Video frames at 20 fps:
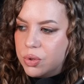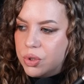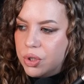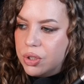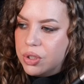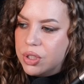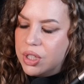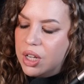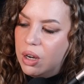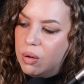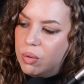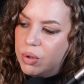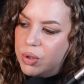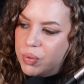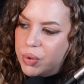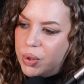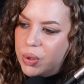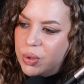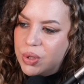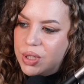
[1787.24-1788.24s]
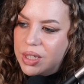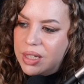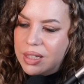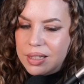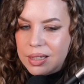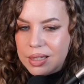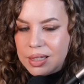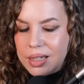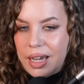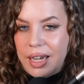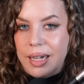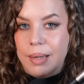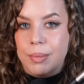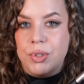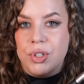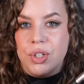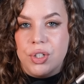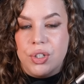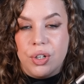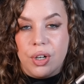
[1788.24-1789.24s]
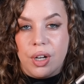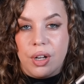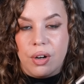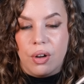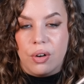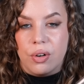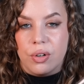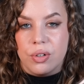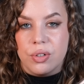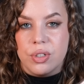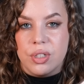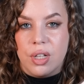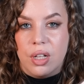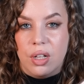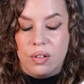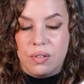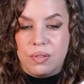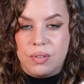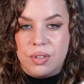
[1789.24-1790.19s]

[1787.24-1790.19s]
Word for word: it turns out when Rosie escaped, she took it on herself